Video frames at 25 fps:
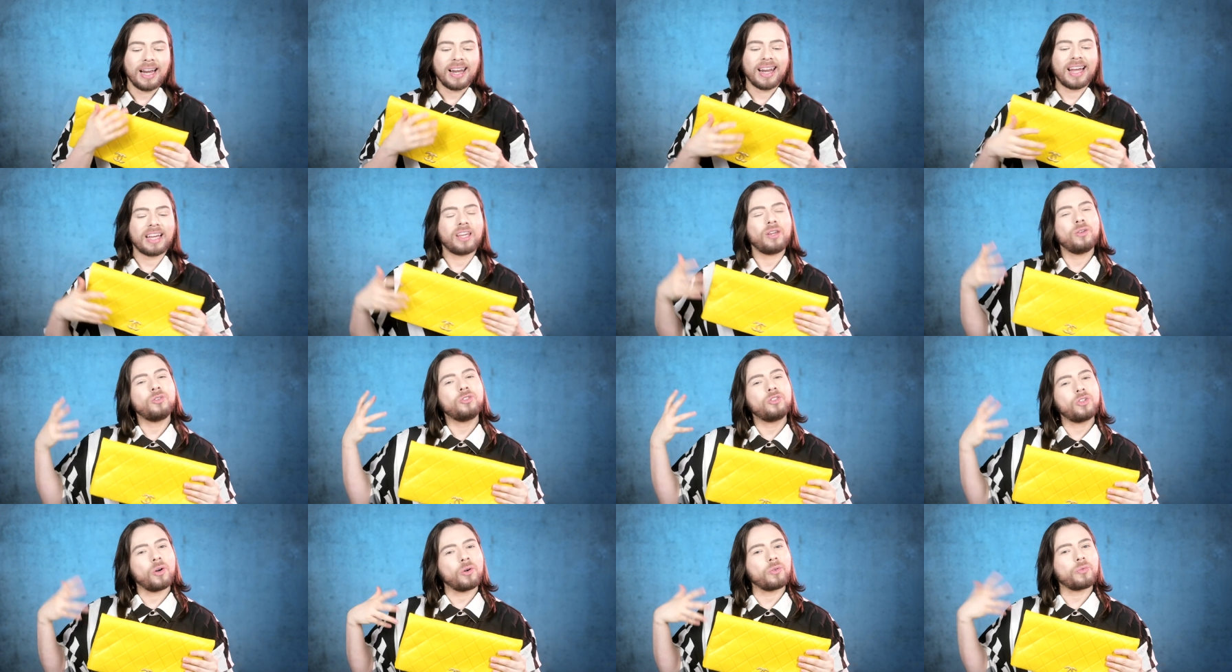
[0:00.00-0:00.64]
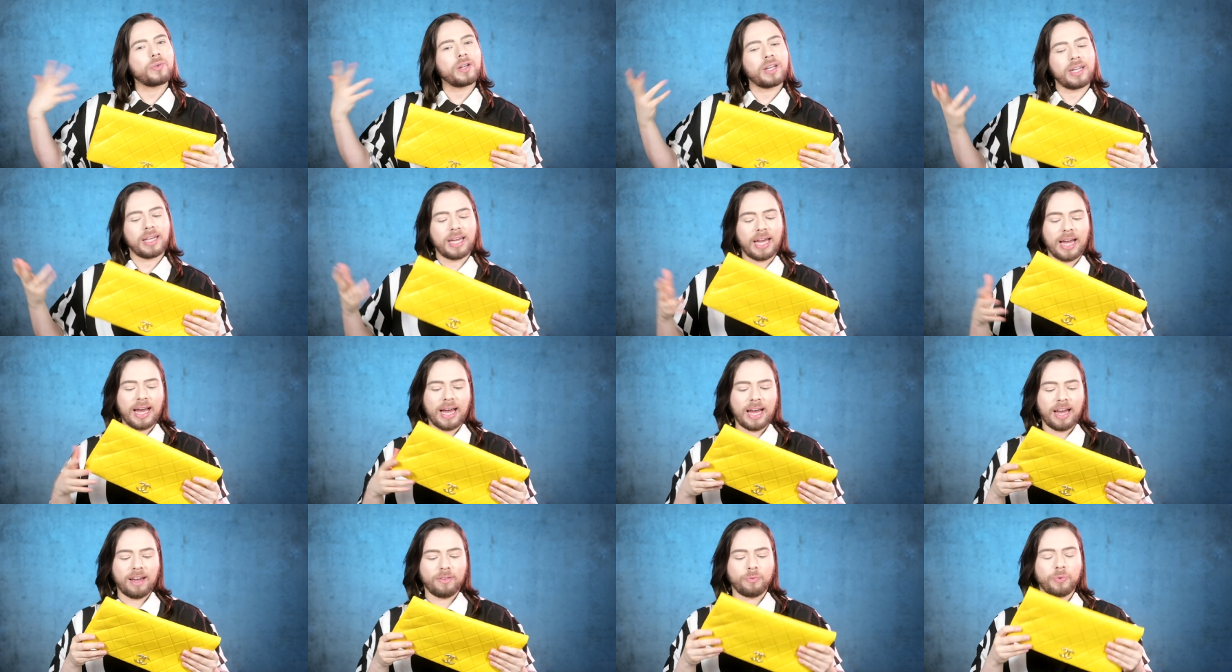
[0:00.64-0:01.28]
Like you don't really
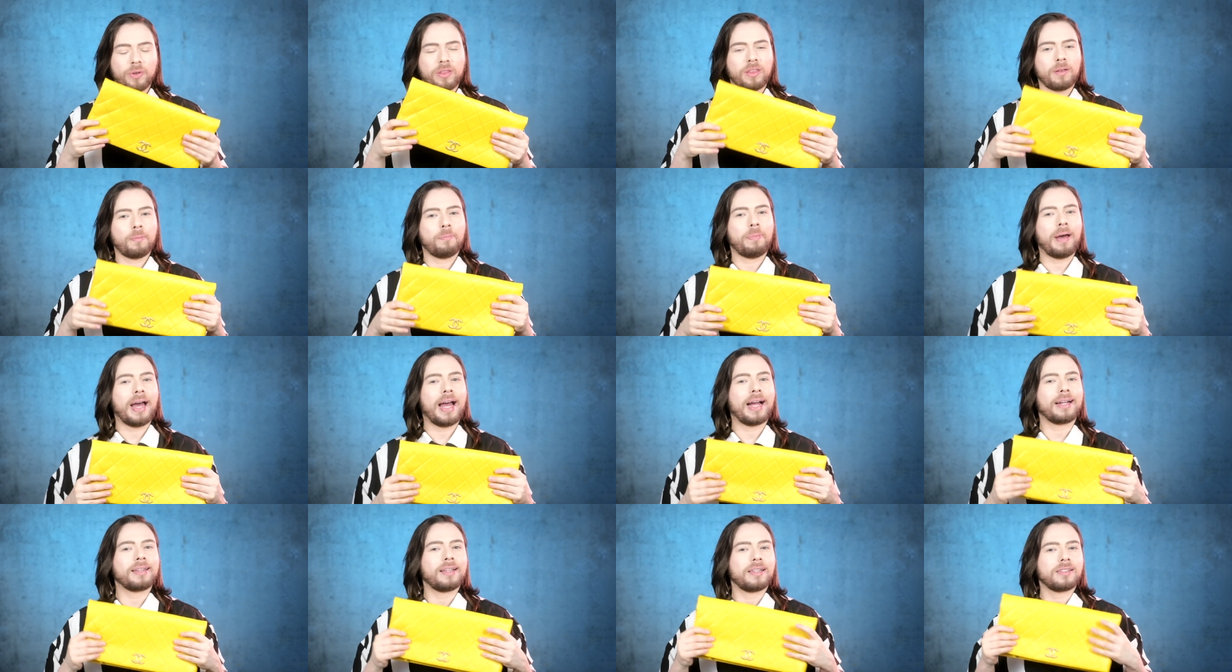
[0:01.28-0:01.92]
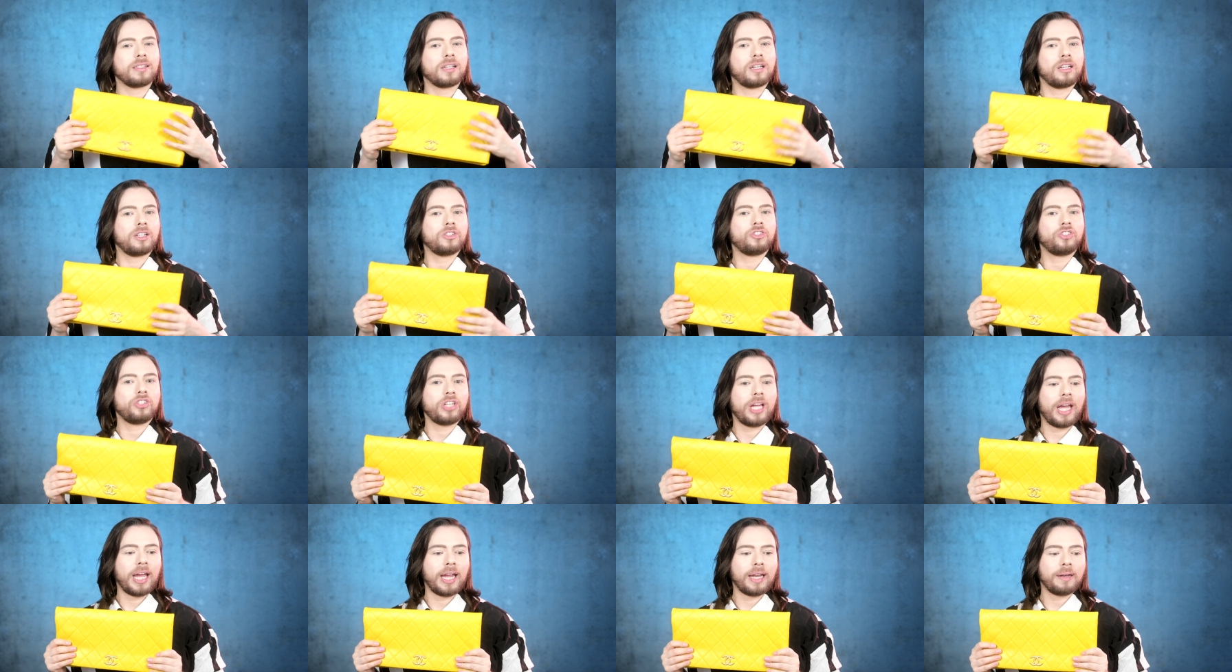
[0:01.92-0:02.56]
have with a bag that's on a
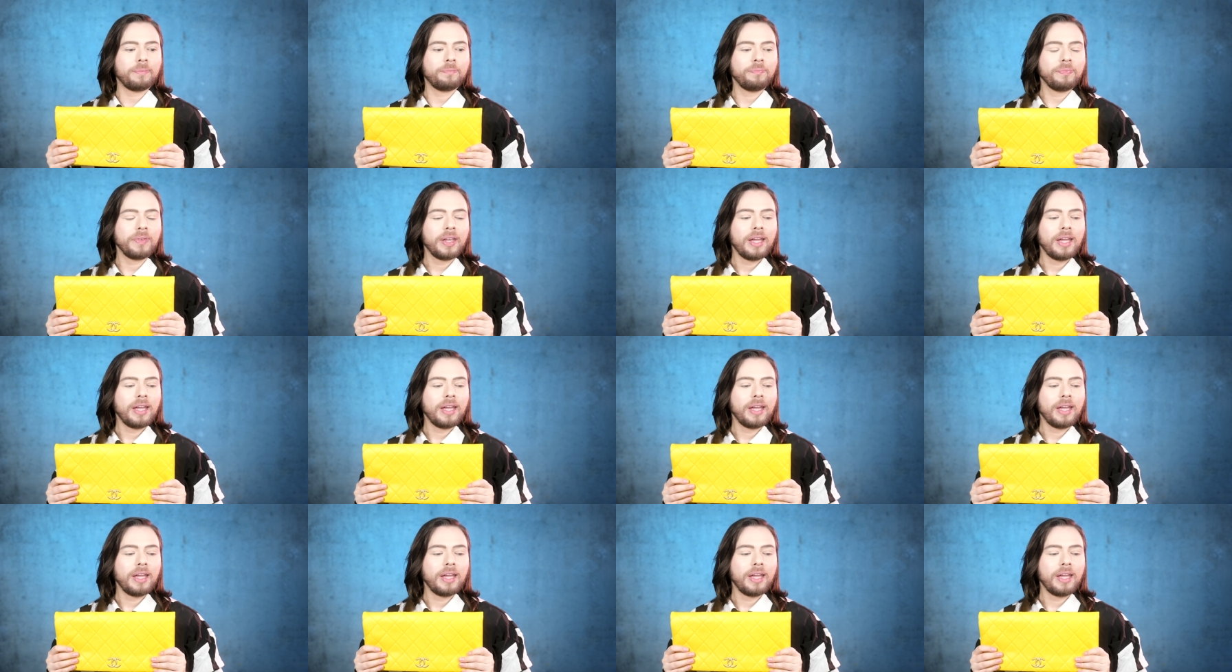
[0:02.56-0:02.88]
chain.